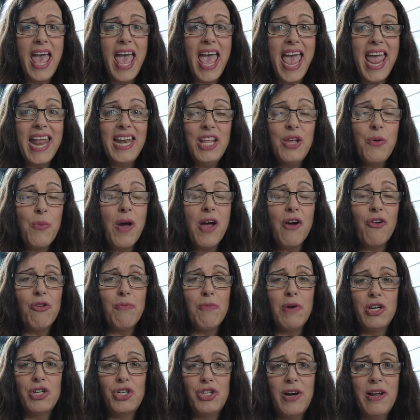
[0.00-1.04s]
anywhere on
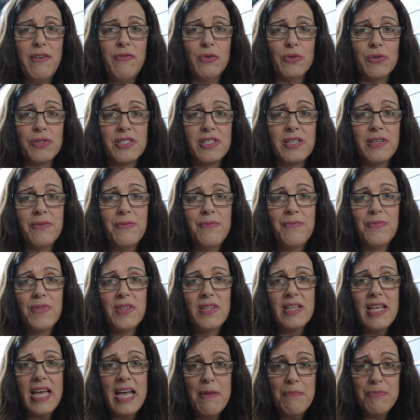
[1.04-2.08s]
my travels.
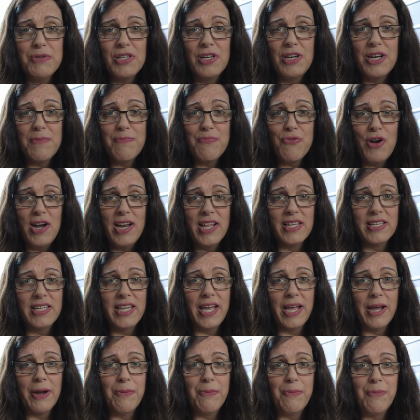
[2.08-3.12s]
Absolutely brilliant
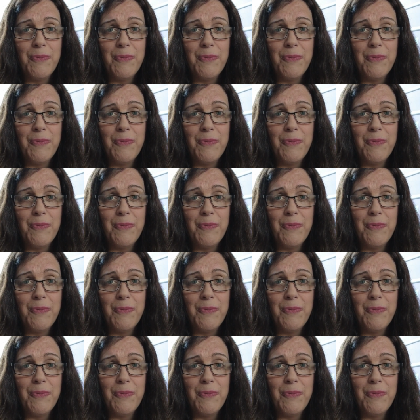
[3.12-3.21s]
here.